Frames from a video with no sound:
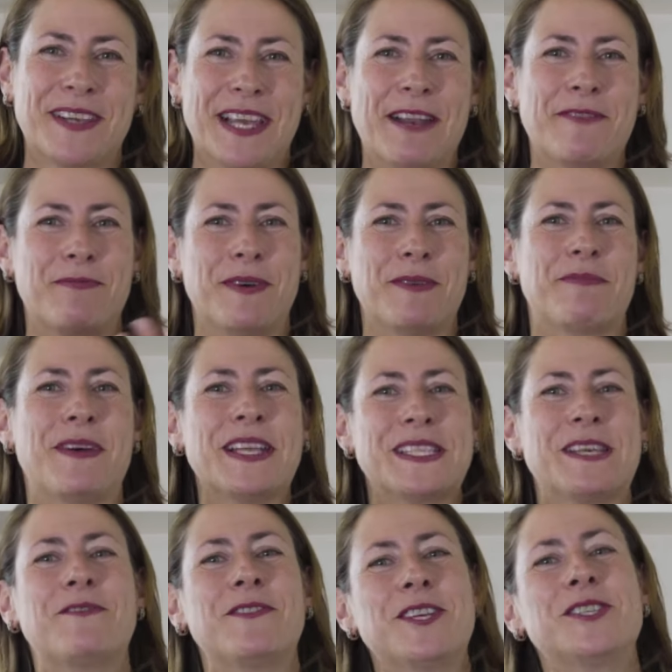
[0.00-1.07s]
kind of by
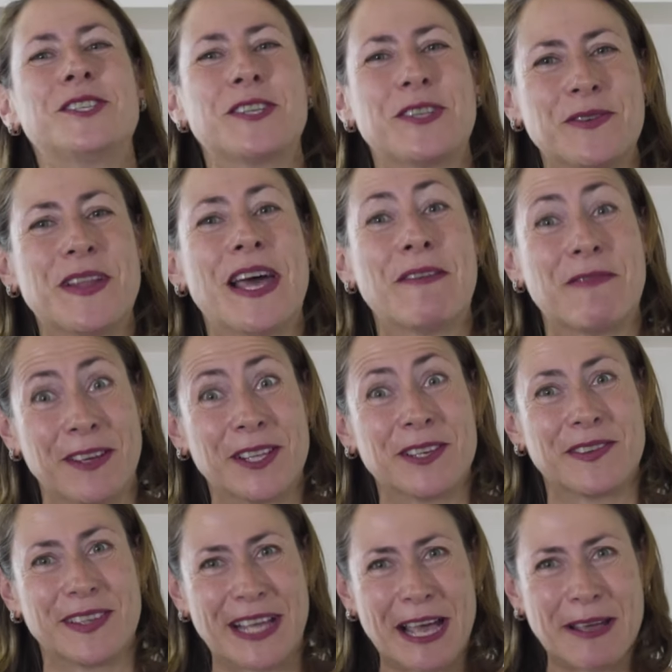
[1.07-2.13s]
definition you're not
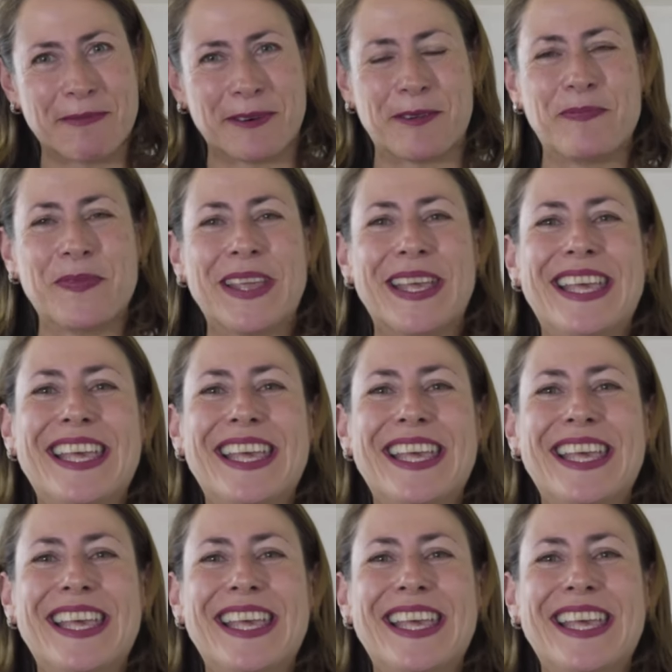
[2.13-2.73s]
really reliable